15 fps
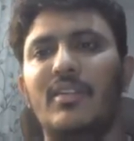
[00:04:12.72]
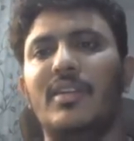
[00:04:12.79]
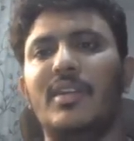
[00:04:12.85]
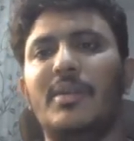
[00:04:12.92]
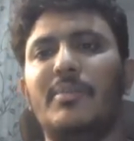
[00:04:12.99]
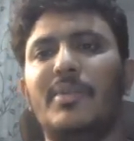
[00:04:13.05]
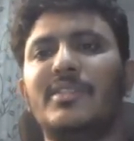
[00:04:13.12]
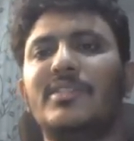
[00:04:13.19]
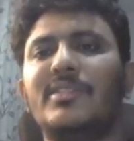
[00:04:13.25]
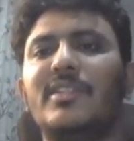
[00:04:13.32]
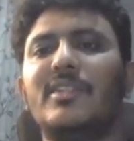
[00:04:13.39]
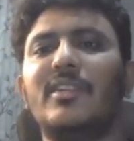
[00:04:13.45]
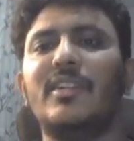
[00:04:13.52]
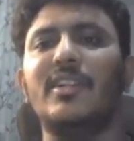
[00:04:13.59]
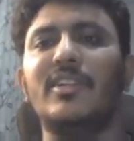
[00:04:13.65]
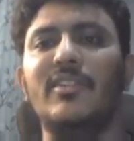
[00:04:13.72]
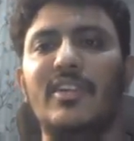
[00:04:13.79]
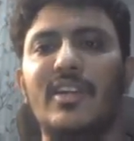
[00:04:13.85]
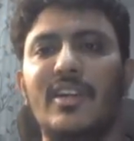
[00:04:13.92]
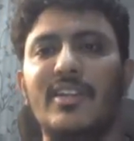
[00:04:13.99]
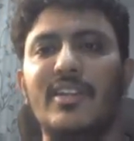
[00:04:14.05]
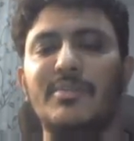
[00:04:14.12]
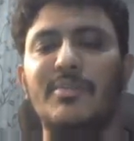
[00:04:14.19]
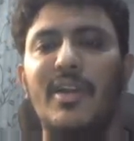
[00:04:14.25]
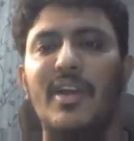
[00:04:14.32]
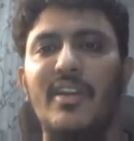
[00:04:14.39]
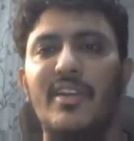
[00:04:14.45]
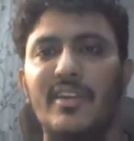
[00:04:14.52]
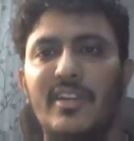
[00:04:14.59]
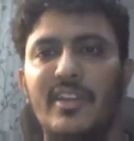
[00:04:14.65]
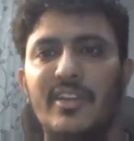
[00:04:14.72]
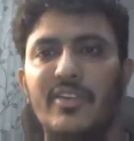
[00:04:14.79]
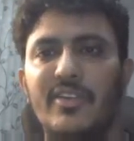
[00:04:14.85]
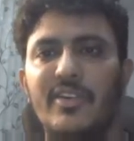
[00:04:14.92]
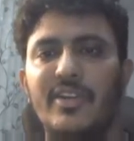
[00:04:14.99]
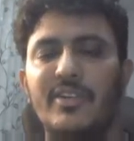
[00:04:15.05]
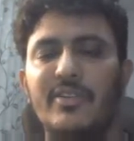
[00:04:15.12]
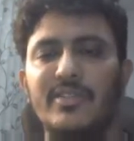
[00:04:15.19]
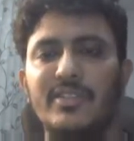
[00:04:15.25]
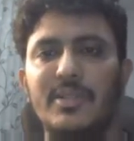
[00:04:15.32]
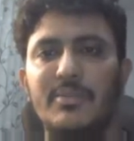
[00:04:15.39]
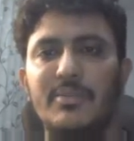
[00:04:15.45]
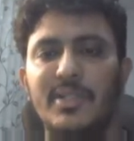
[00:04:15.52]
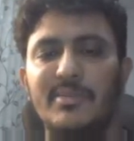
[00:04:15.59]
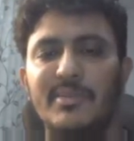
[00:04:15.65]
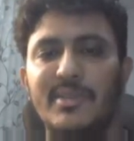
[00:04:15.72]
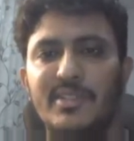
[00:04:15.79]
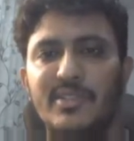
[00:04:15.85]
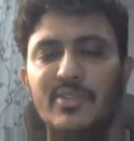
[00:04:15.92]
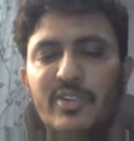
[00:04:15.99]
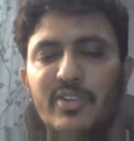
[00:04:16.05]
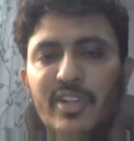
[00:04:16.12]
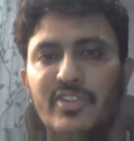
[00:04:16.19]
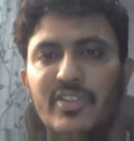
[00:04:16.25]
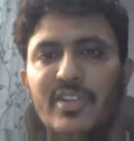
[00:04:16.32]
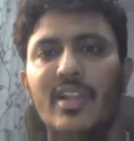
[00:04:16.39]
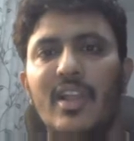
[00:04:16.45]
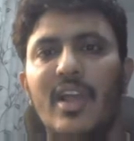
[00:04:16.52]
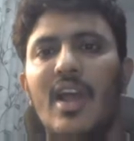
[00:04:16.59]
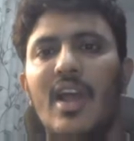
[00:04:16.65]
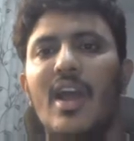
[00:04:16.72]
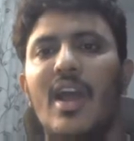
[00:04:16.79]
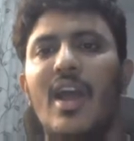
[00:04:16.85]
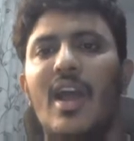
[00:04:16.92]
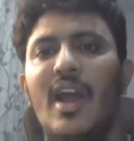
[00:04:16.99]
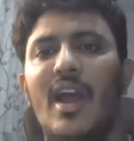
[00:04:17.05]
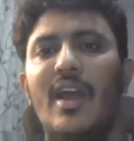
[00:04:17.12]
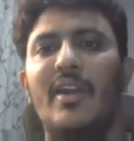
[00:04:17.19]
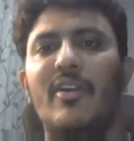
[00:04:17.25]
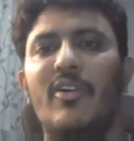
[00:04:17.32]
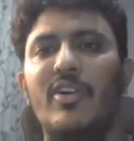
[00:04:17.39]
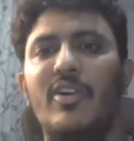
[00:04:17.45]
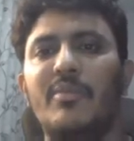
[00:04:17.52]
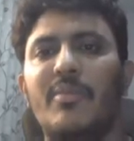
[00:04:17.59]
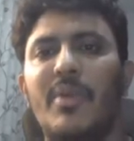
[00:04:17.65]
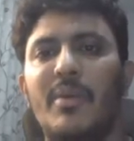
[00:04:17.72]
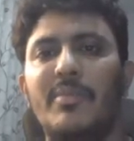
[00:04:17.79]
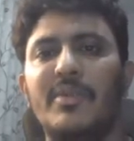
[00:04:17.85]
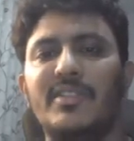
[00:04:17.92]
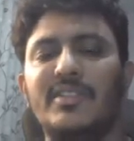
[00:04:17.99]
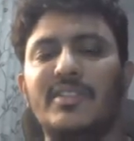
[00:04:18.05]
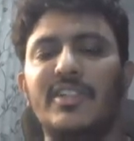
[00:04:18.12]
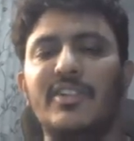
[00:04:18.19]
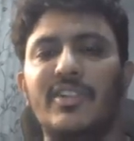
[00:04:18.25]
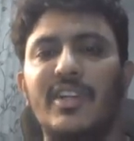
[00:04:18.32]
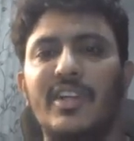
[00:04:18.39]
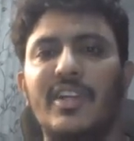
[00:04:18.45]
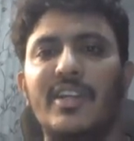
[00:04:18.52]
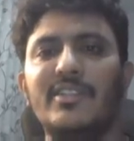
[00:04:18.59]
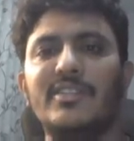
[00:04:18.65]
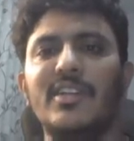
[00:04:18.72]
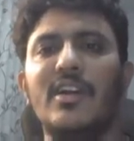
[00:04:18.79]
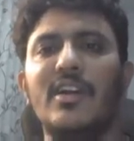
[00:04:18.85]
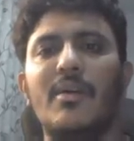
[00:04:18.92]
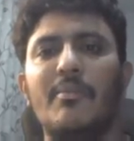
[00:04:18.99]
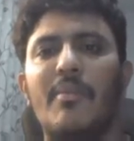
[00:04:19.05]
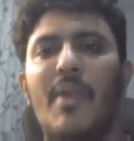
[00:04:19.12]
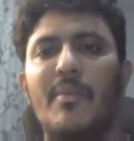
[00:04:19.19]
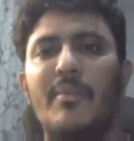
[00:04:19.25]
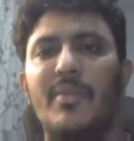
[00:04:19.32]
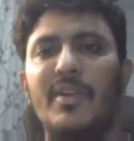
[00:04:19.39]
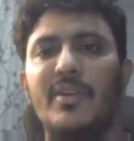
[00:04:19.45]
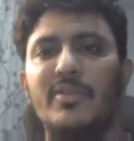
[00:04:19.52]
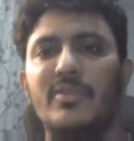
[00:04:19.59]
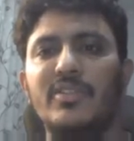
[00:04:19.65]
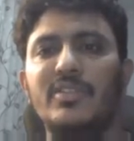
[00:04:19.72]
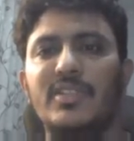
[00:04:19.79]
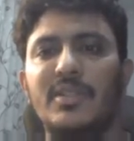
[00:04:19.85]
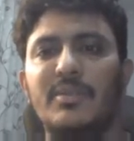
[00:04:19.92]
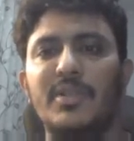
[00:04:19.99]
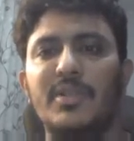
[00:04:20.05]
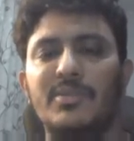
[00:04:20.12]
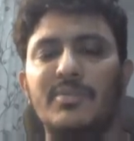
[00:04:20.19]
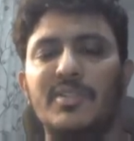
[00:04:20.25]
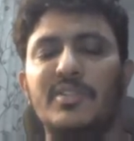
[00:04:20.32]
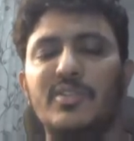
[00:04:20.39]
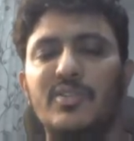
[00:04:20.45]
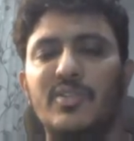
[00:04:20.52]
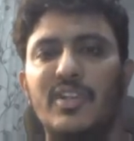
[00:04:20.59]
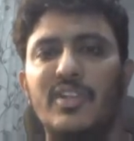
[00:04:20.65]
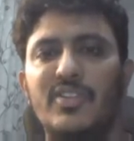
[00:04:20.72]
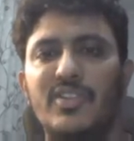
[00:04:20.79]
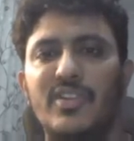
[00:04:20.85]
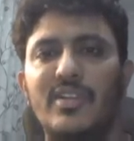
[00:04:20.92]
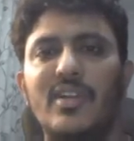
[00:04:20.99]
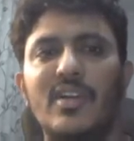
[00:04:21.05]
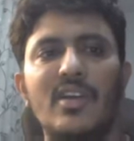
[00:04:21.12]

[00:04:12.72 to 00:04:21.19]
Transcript: Heap is denoted as priority queue into C++ notation, and ordered map is denoted as map into the C++ notation.